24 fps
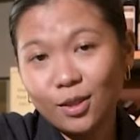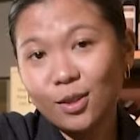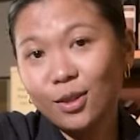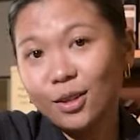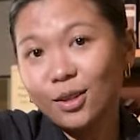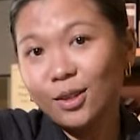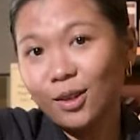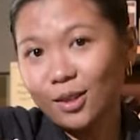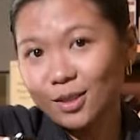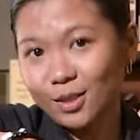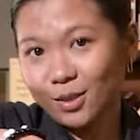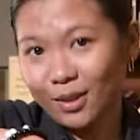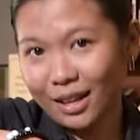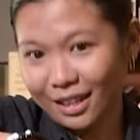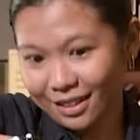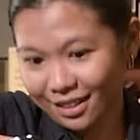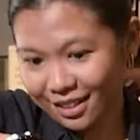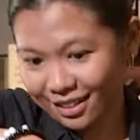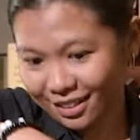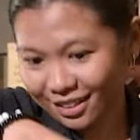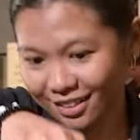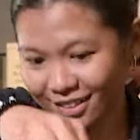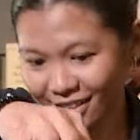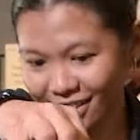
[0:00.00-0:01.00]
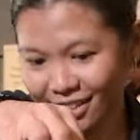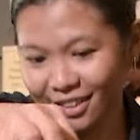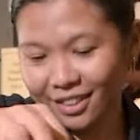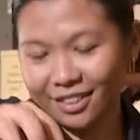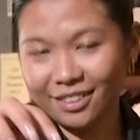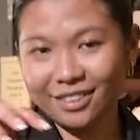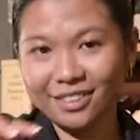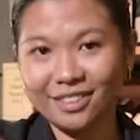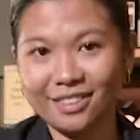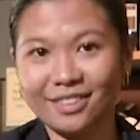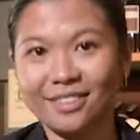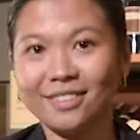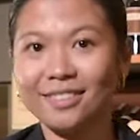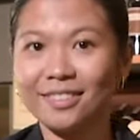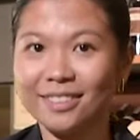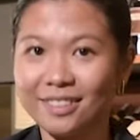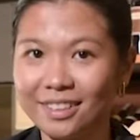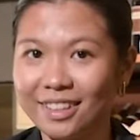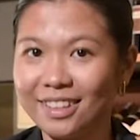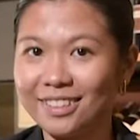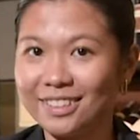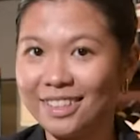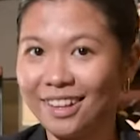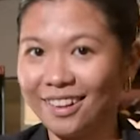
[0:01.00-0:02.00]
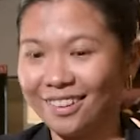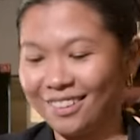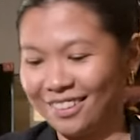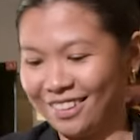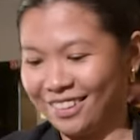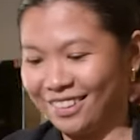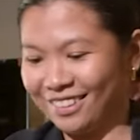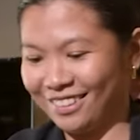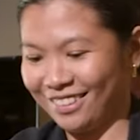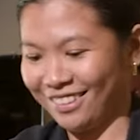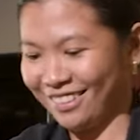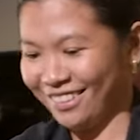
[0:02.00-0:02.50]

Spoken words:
You can also add that in there. It's healthy.